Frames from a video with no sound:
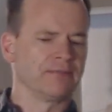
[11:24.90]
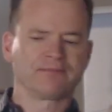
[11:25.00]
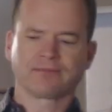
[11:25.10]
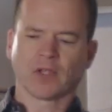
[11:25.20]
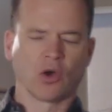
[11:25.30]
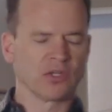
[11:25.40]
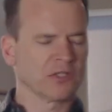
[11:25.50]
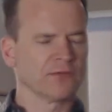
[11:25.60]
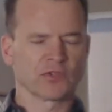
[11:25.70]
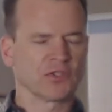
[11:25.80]
Always
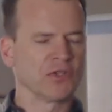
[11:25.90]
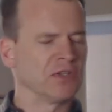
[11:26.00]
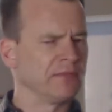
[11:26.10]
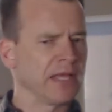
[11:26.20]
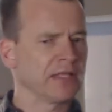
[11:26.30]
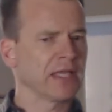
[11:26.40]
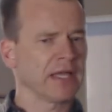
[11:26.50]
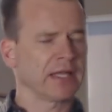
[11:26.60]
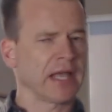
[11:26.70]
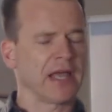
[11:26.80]
feels good to make that
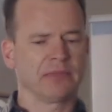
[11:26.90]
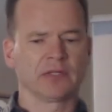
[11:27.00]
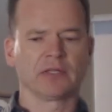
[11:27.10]
happen.